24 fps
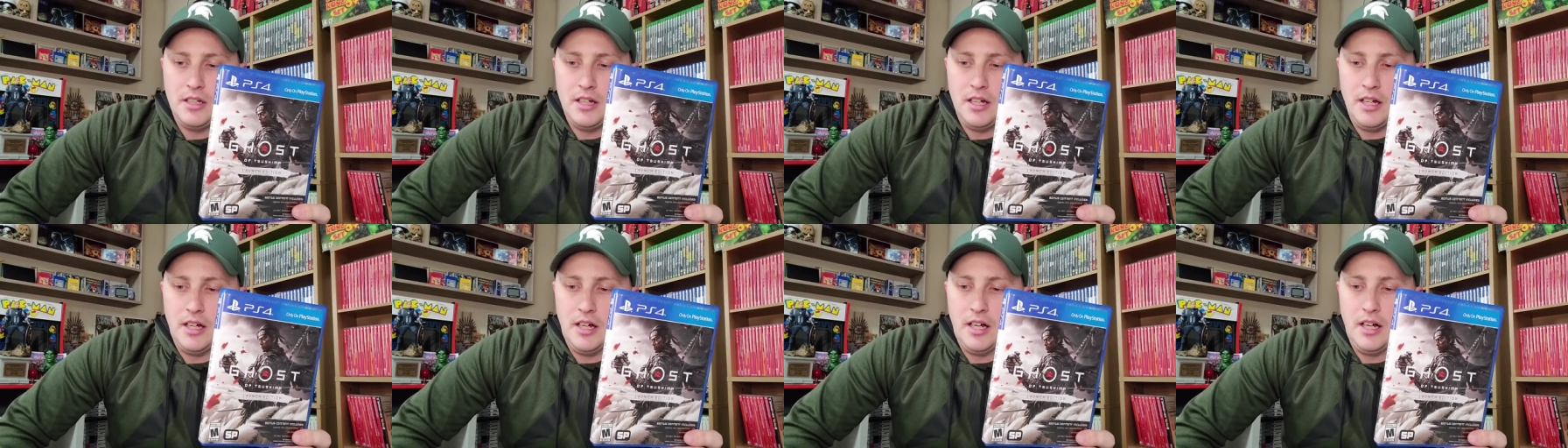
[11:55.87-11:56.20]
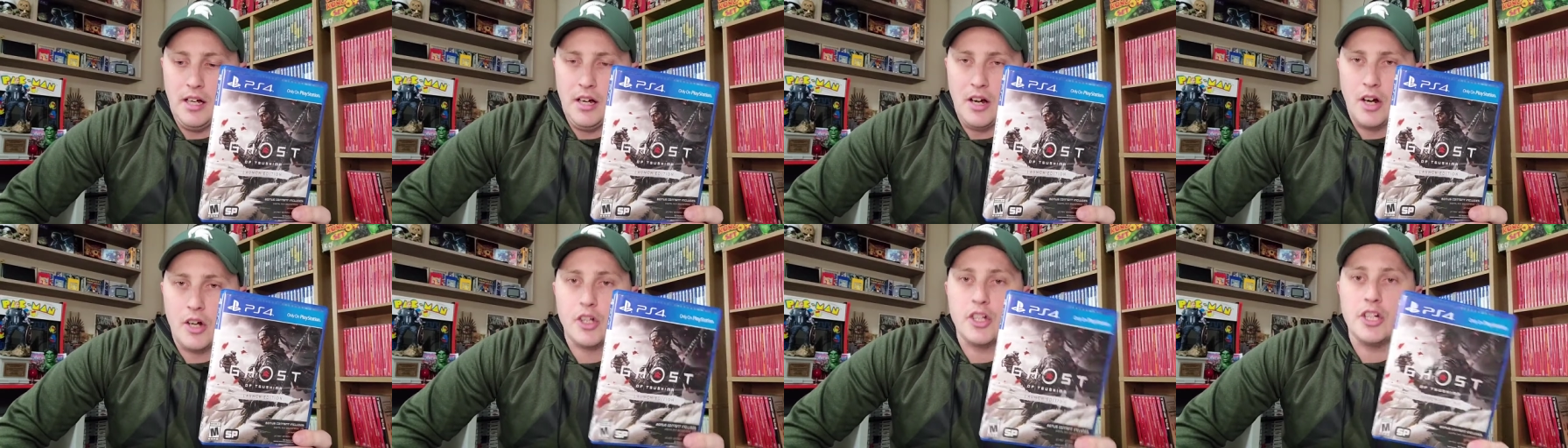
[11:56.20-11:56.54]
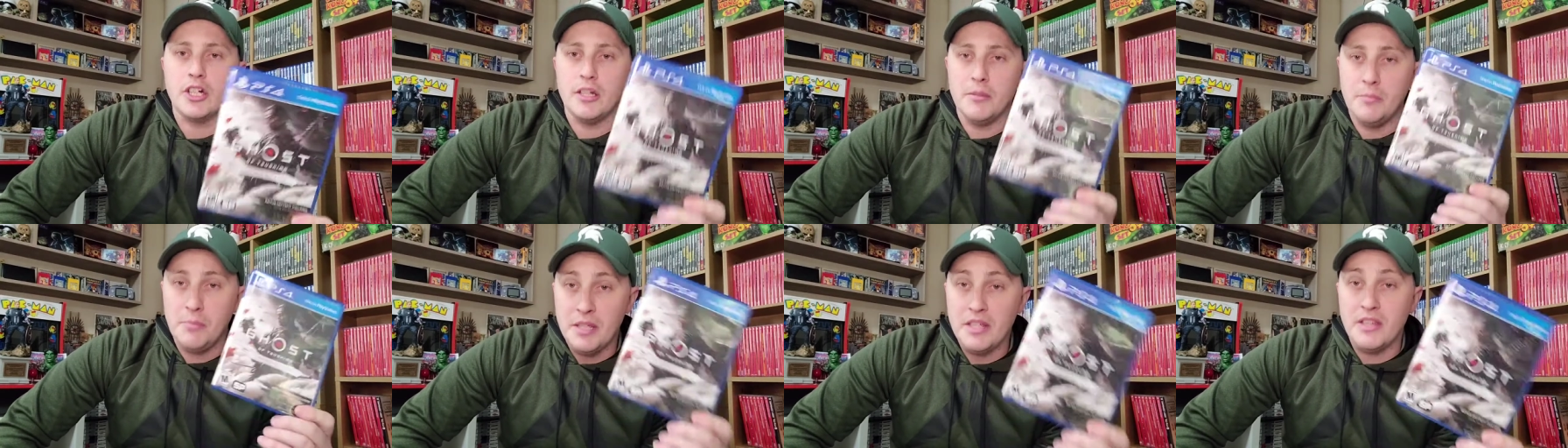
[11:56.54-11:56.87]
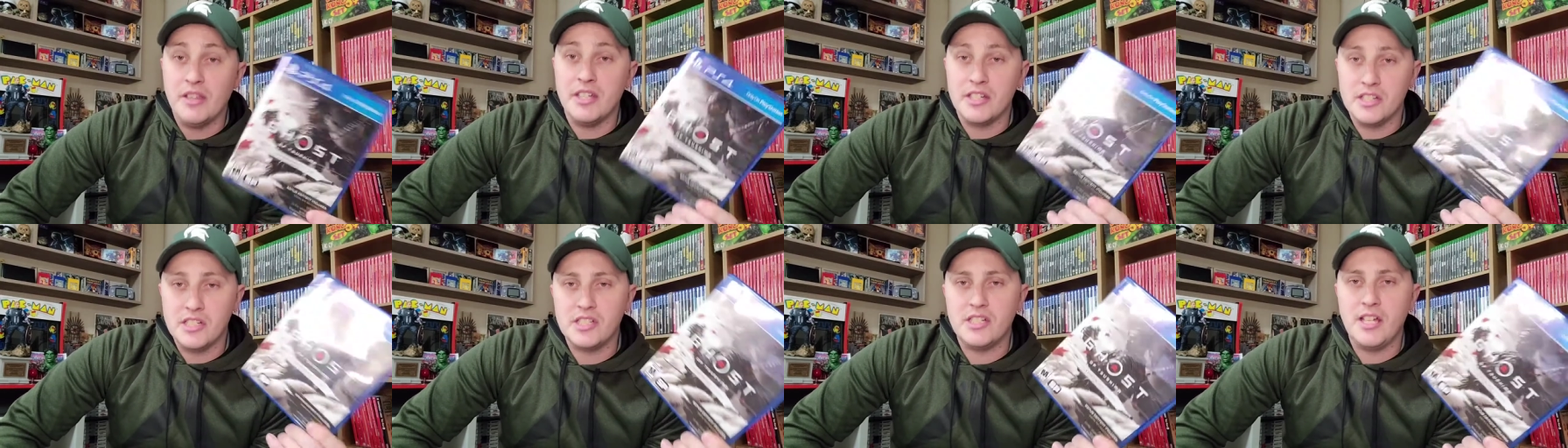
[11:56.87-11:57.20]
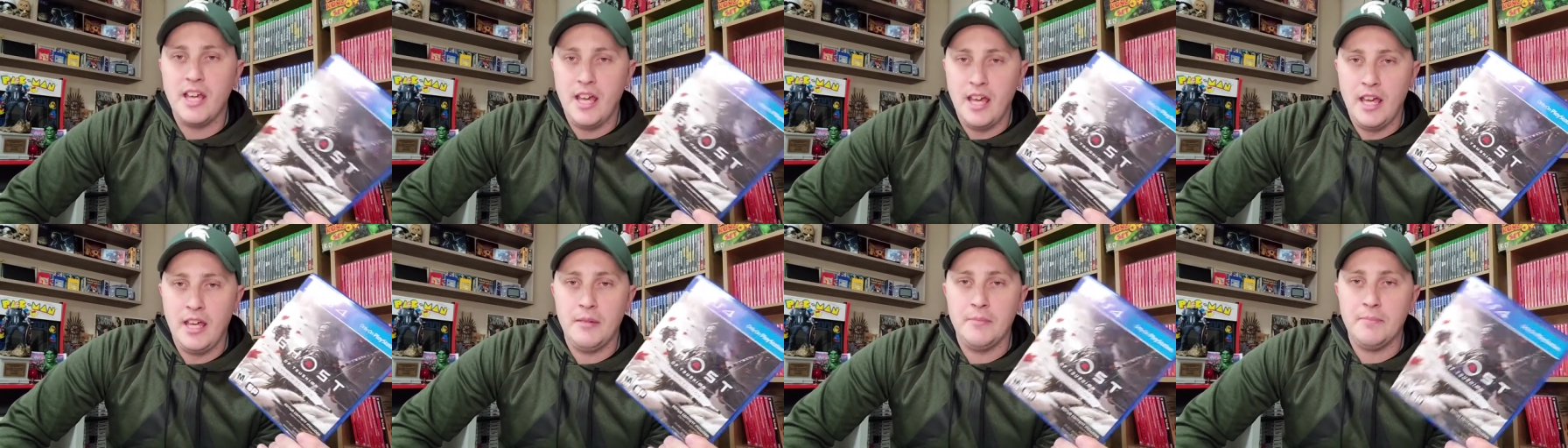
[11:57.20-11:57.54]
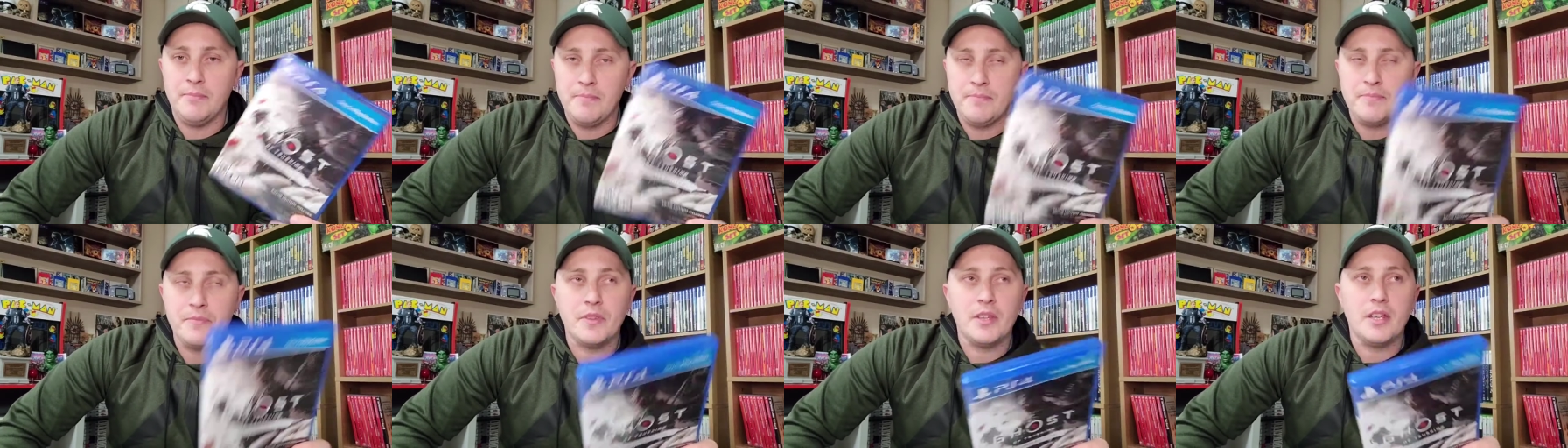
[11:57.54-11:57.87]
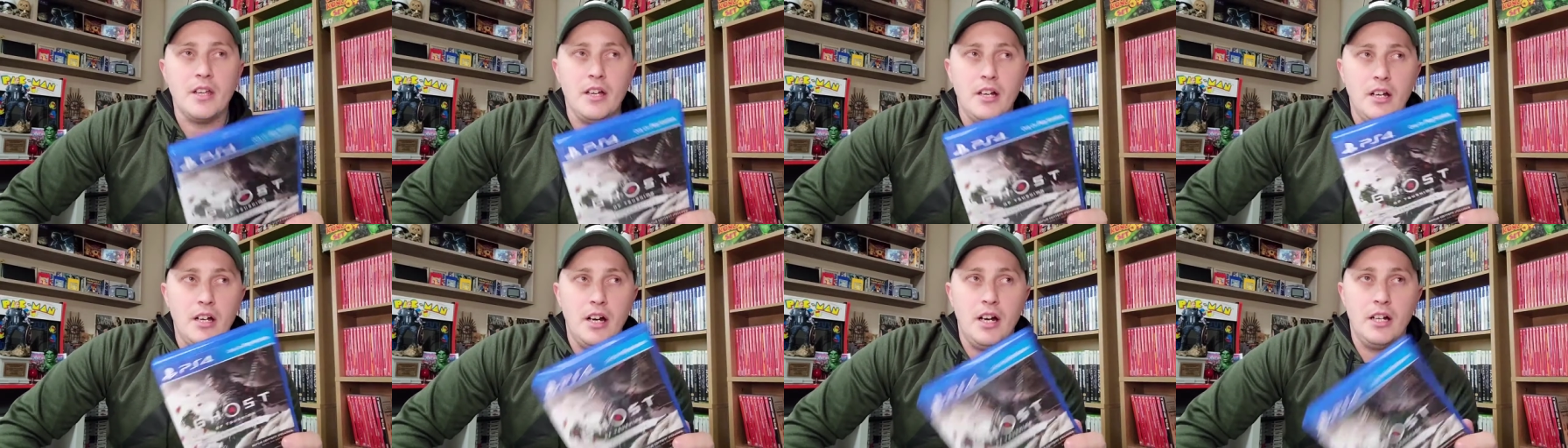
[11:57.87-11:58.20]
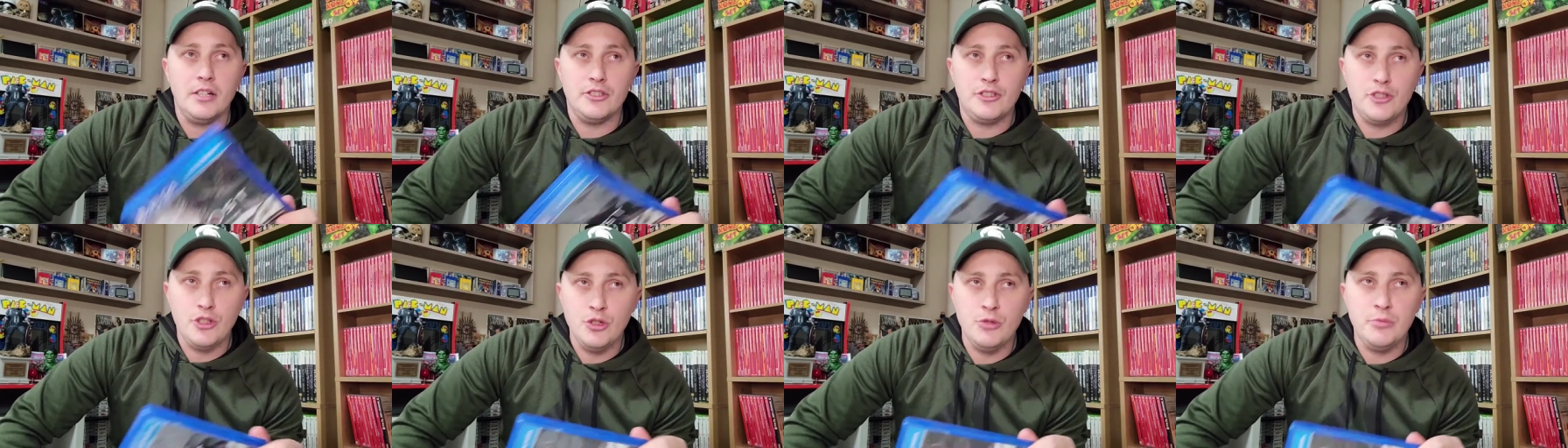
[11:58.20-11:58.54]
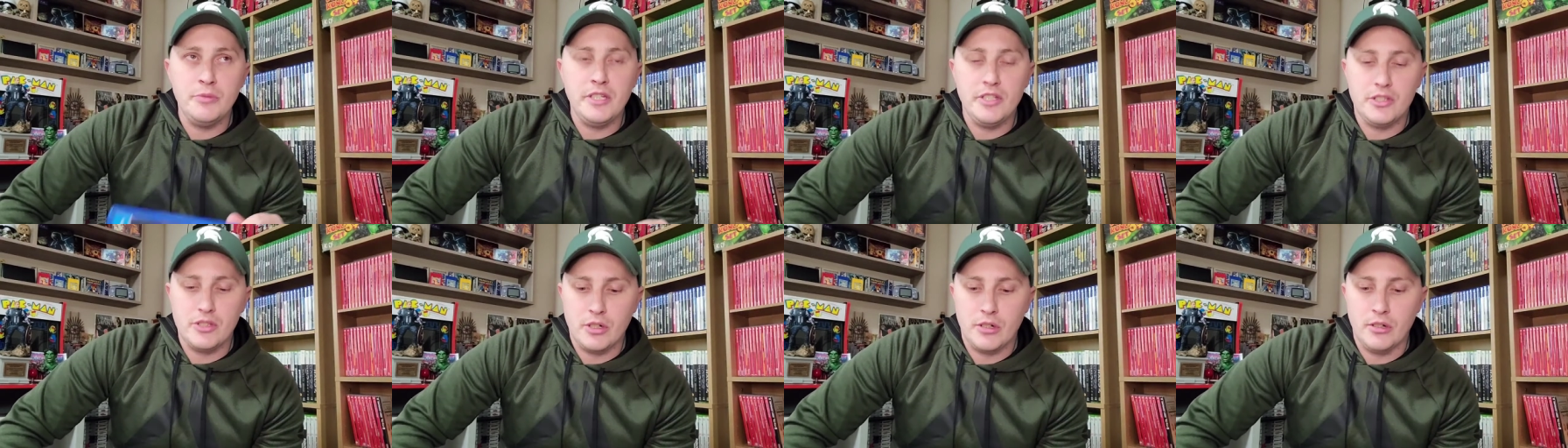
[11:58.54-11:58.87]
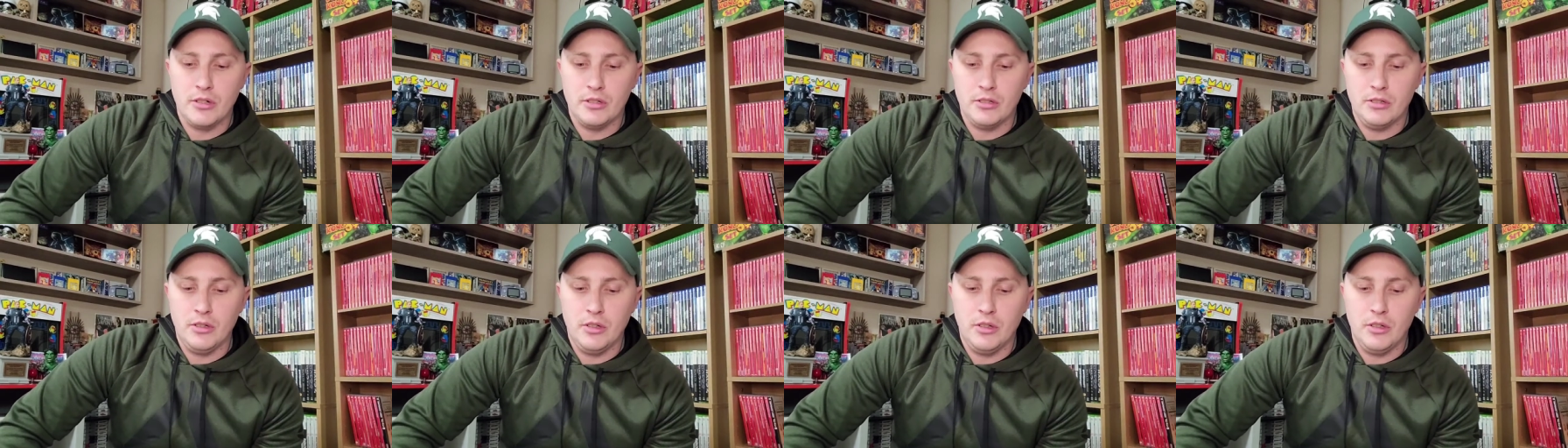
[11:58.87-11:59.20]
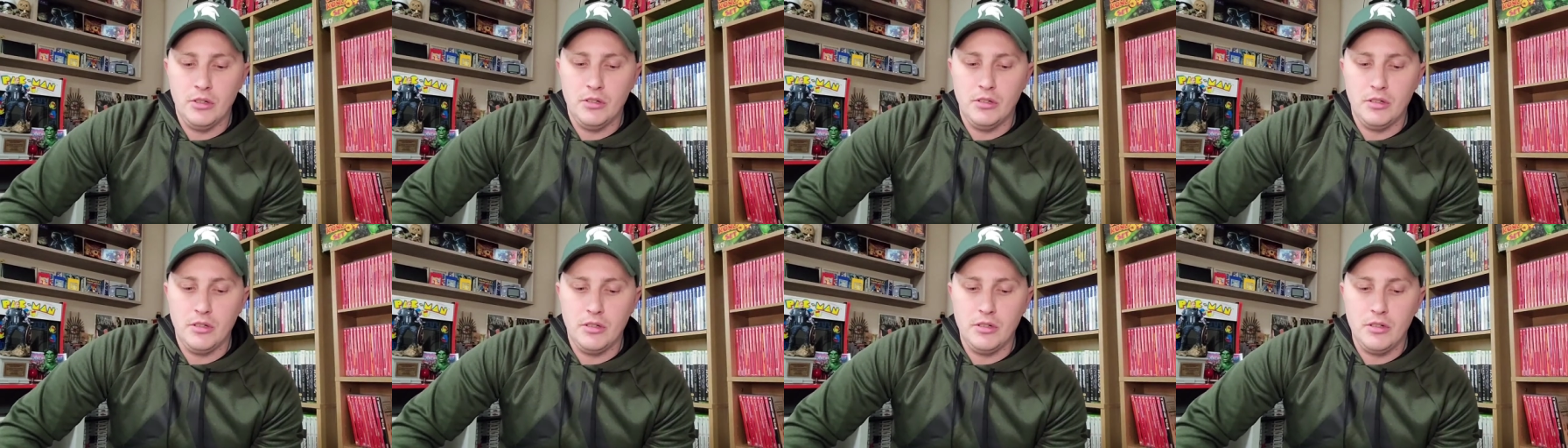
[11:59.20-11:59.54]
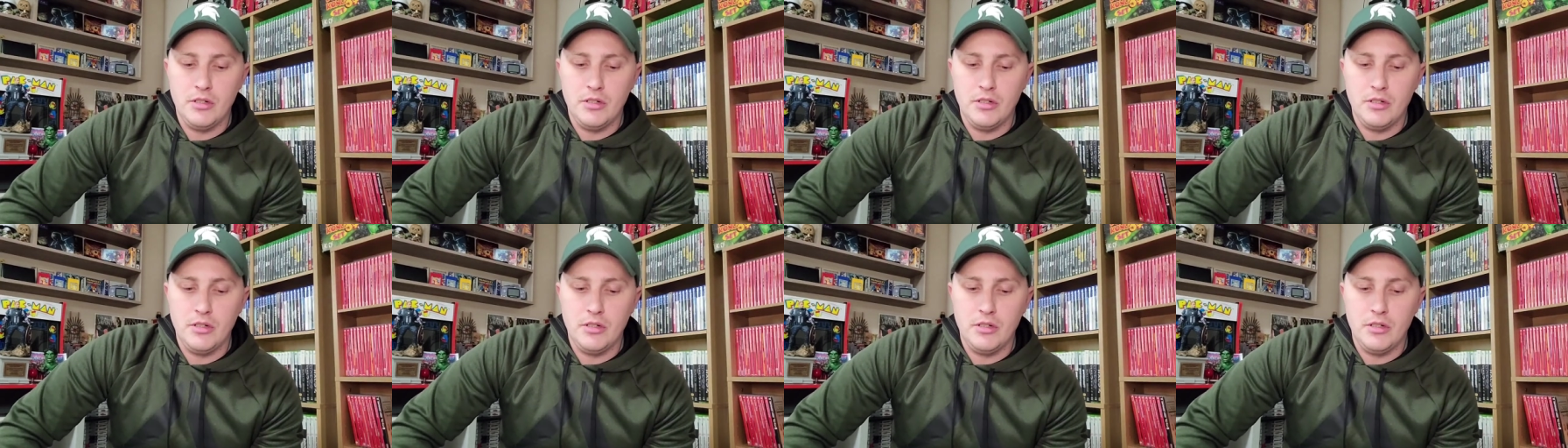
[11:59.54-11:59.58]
uh, are going to be this game, uh, Doom Eternal.